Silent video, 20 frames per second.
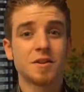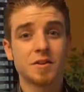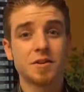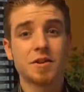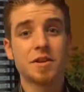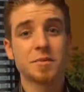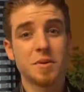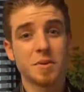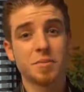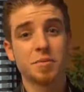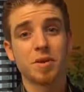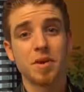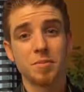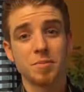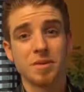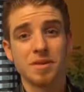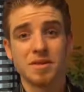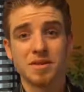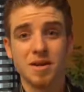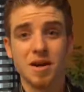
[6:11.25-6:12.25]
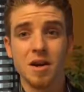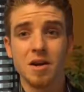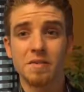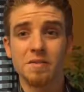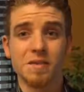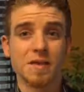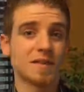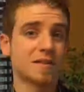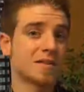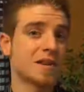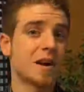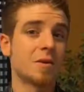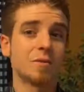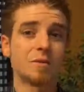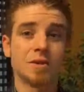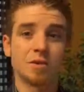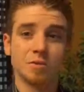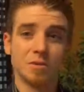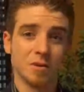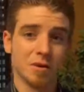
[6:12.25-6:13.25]
You're going to be pretty pissed off. That is not
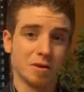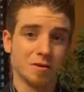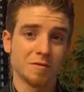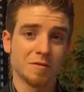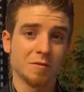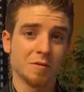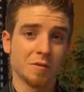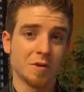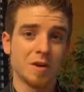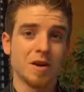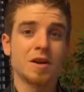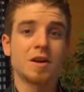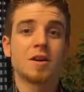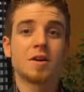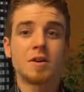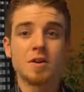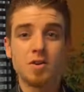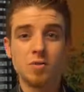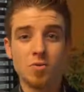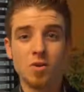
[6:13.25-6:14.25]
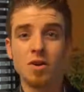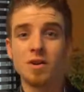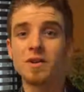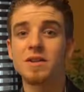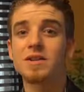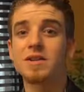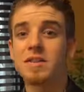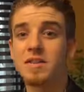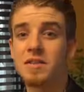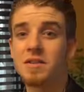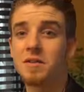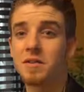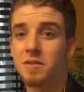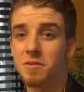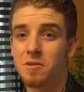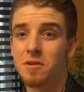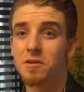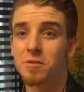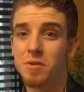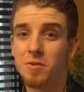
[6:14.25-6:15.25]
what you were looking for. You wanted to see the
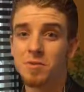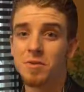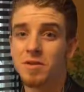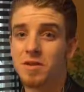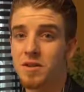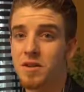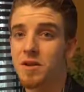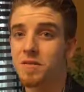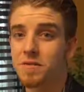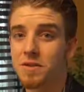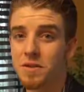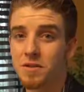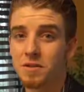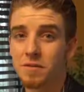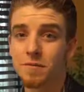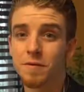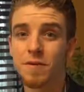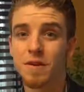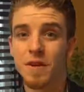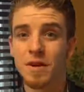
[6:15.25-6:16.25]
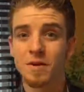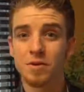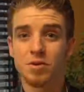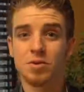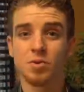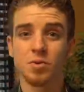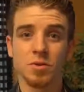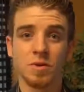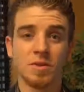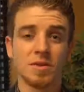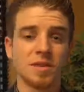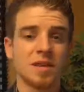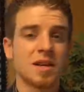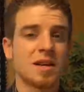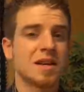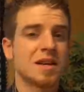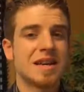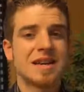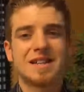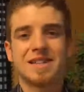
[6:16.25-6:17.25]
33% off deal for the Air Jordans.
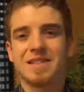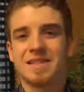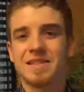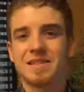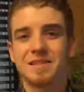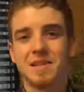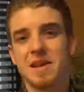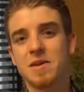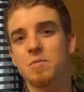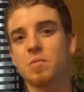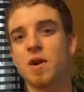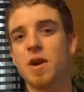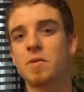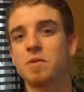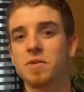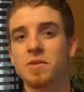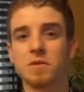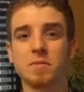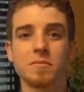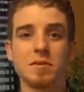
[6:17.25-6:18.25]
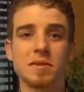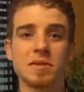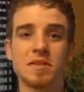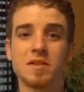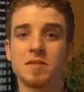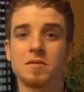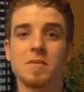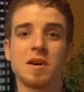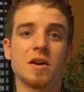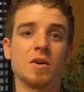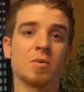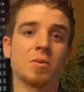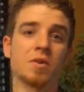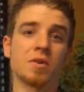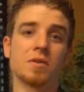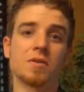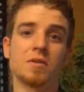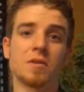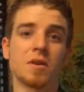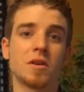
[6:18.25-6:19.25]
It's the same way with your business, no matter
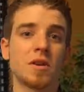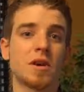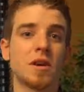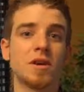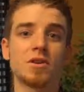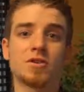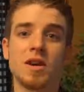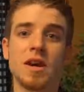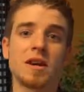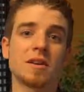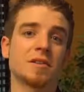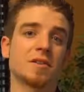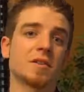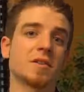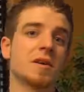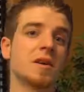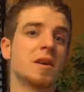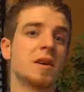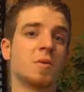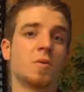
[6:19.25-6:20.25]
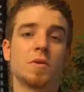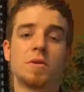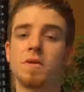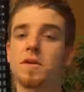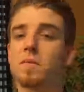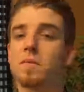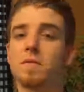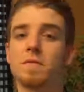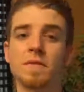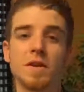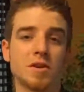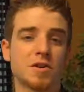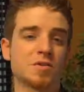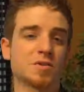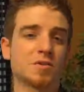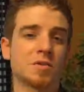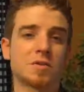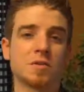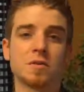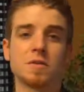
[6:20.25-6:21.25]
whether you're a contractor, whether you're a
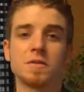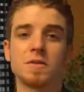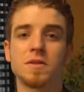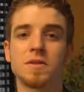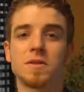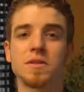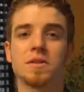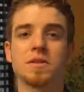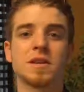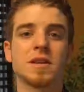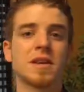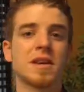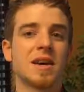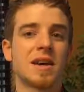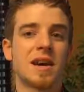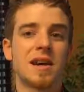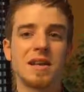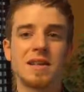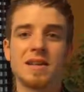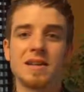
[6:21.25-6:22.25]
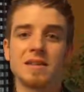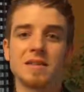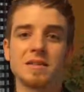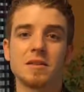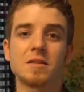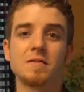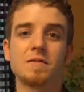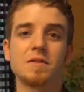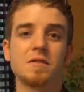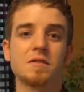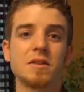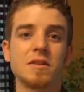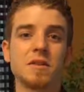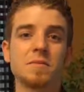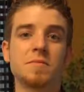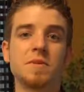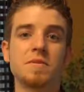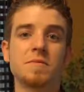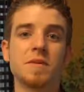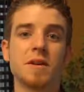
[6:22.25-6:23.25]
professional services, any of that stuff. You need
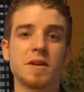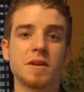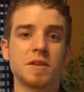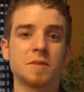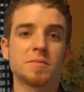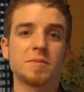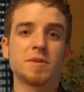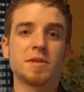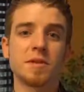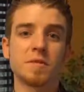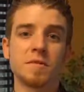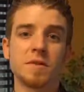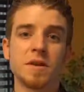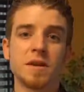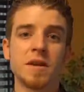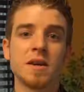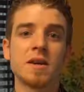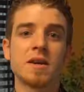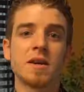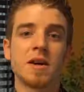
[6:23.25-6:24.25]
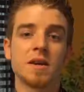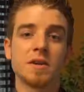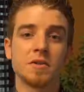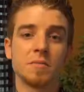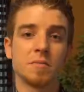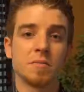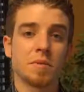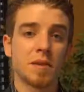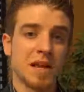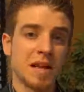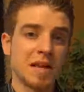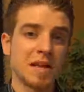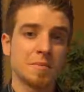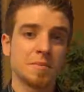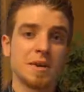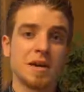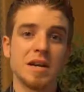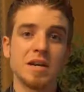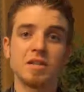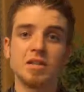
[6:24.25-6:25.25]
to be very specific, and your
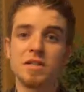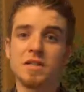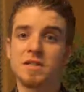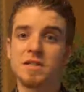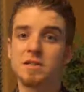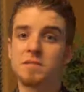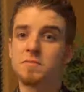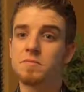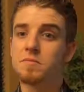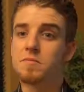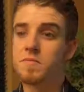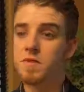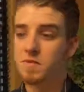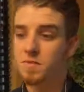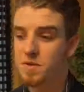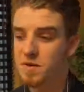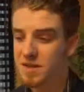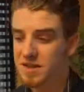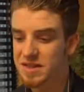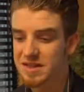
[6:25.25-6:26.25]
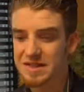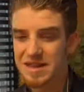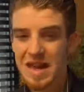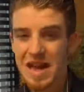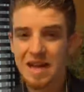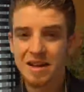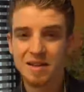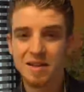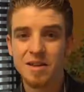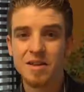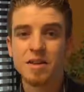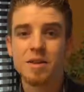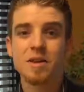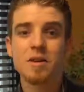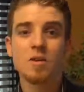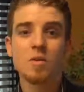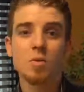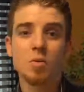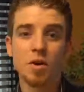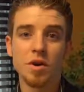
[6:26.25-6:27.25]
landing page needs to be exactly
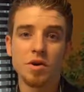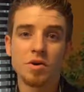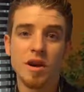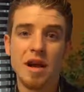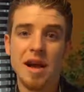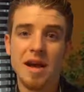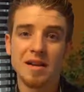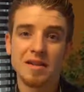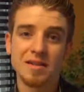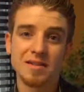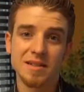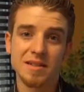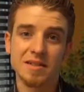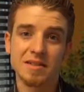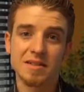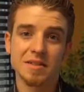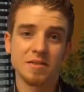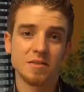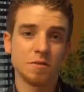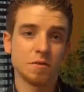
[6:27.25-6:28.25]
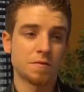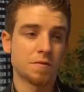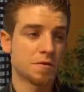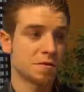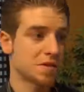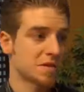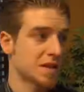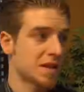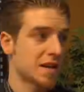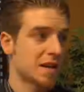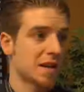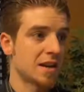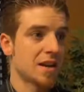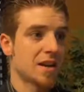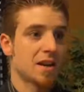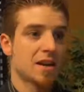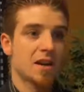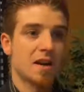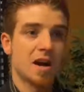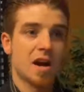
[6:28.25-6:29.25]
what your ad says. So if you're saying,
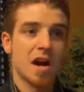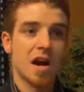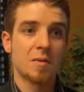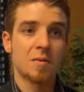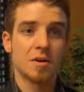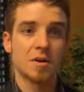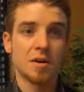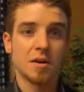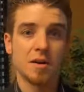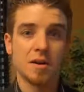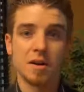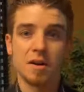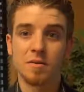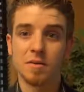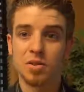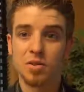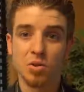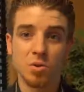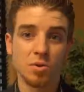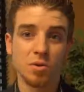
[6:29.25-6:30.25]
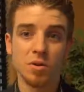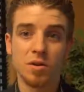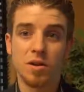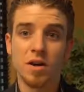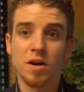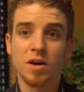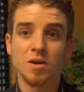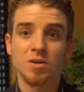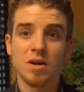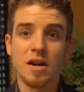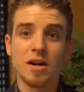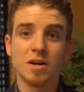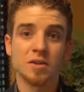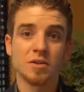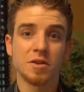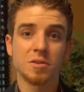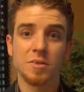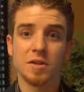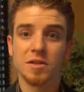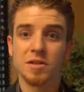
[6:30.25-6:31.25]
I'm a solar
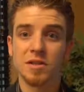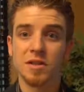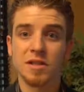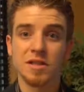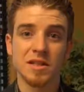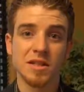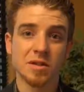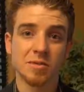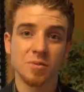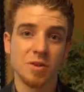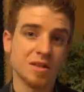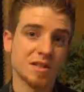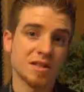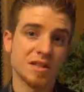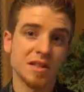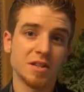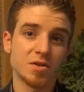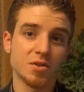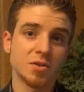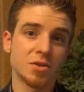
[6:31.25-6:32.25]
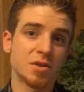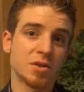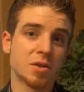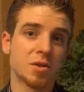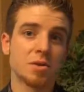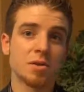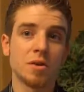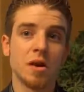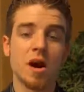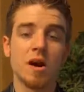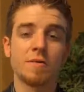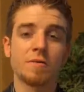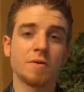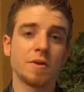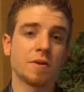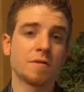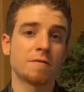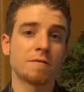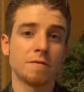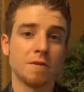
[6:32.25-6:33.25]
contractor specializing in residential solar
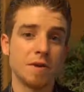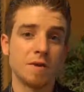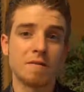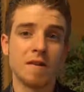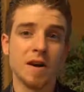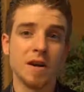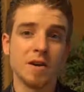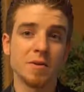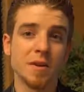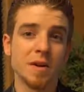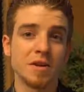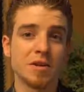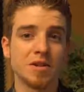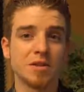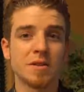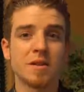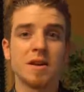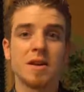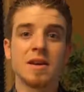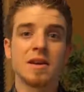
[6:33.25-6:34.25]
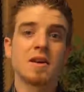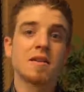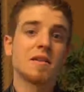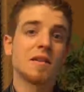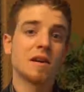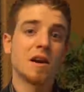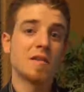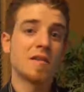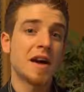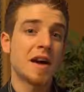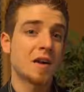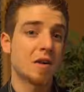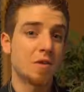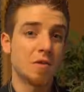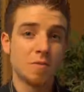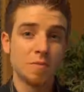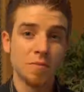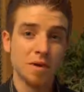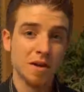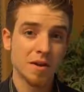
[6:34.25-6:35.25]
offering a free evaluation, then on that
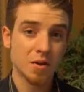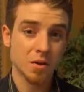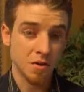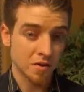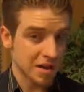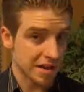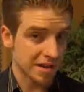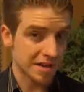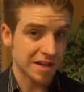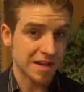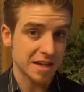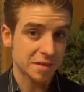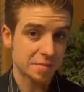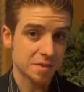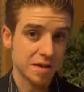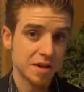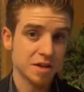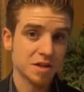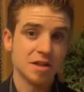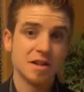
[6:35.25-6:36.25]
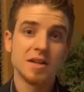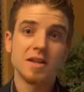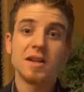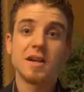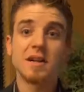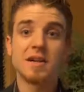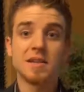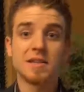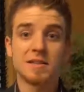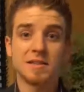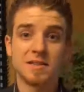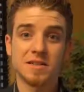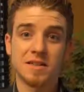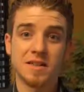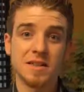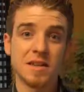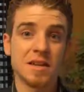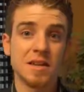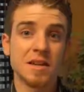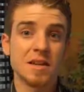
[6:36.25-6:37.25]
home page or on that landing page, it needs to
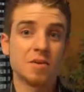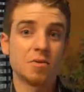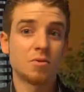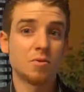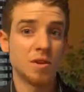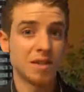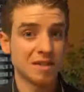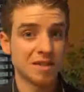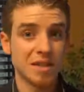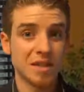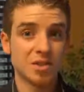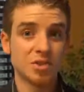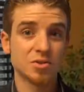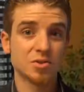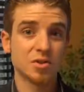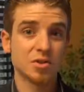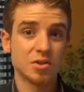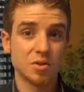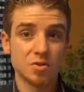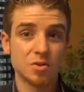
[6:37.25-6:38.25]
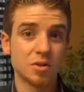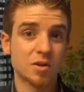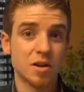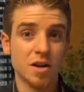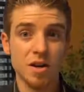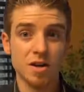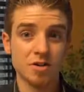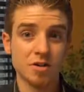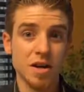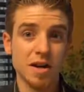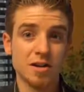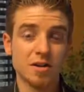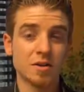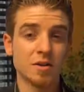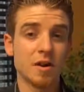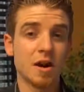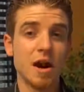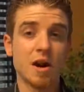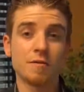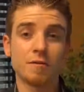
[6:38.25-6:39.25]
see residential solar
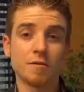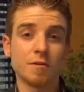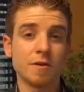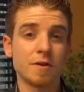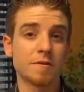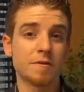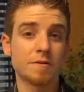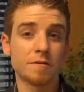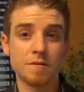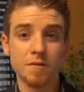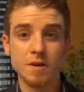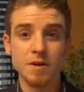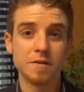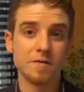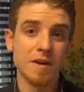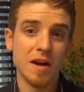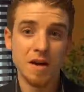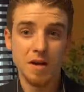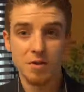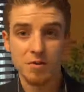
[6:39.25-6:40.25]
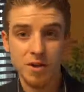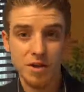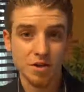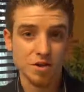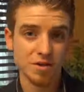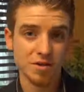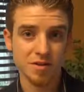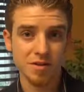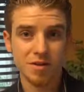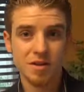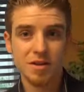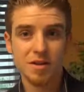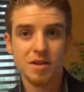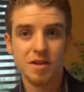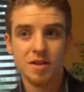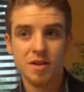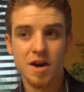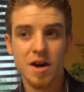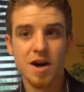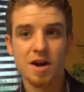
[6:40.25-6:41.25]
contractor offering free evaluations.
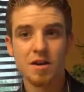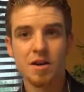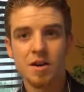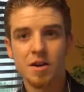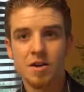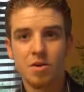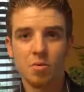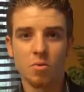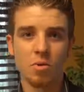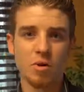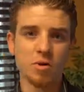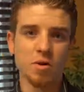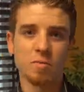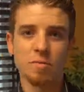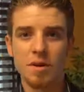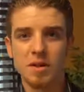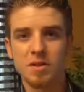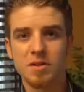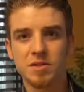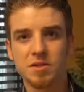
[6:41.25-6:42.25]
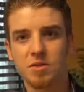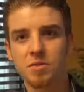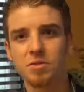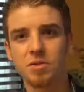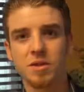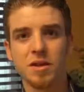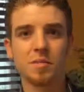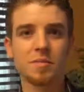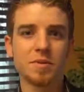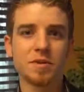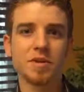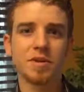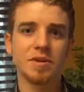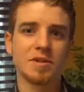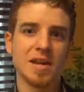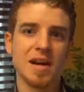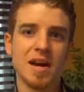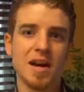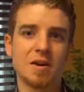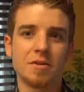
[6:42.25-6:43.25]
Not, we're the best solar company
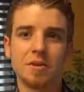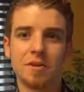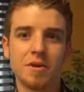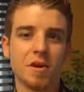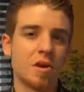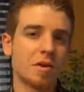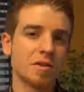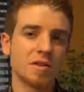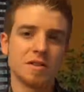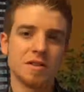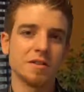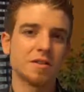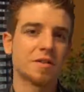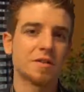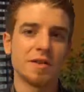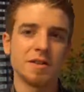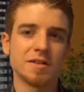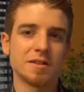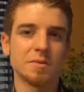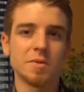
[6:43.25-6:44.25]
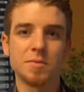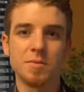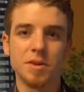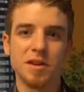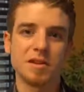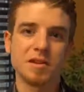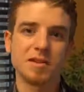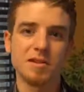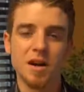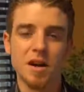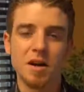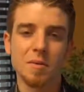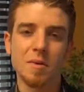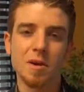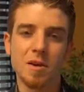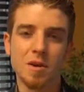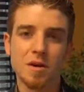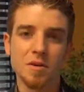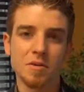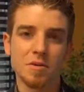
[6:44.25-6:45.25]
in town, and all these other things that people like to talk
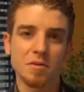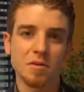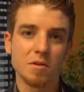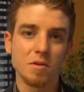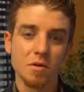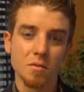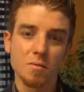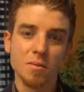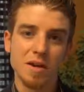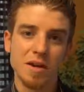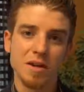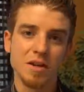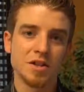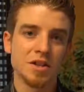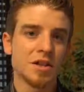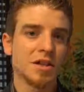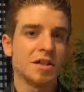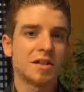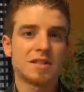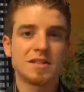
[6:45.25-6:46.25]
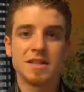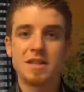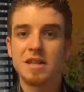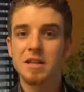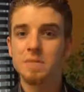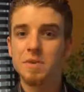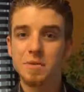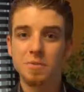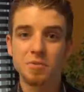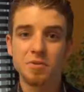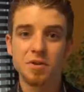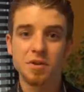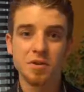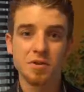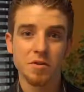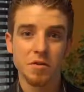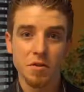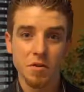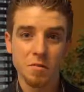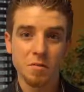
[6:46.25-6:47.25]
about on their homepage. Sending people to
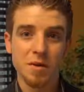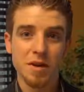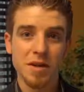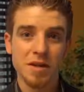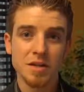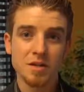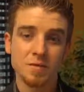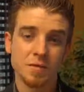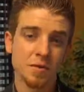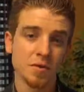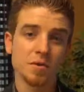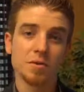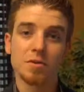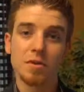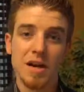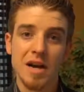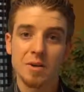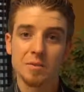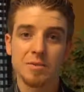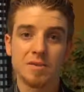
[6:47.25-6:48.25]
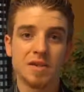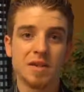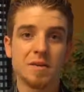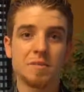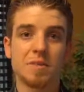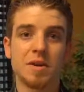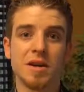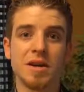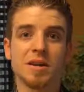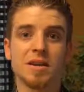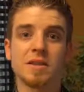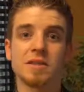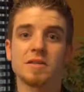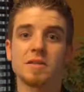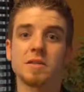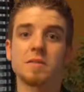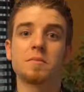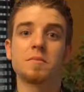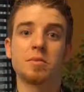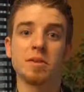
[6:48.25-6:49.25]
your homepage for a Google AdWords campaign
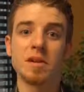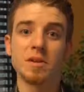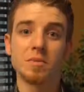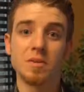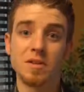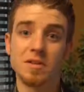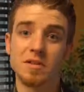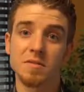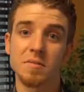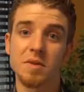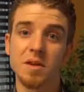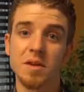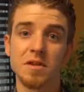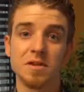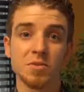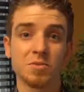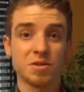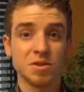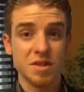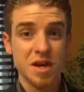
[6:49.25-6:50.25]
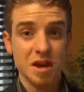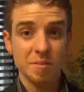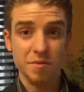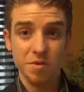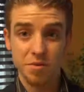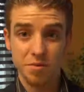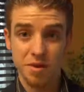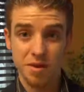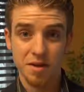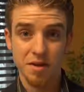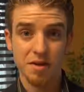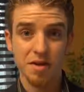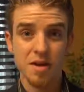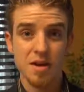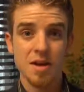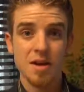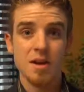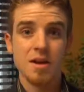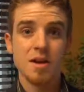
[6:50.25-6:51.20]
is a complete waste of money, so stop doing it.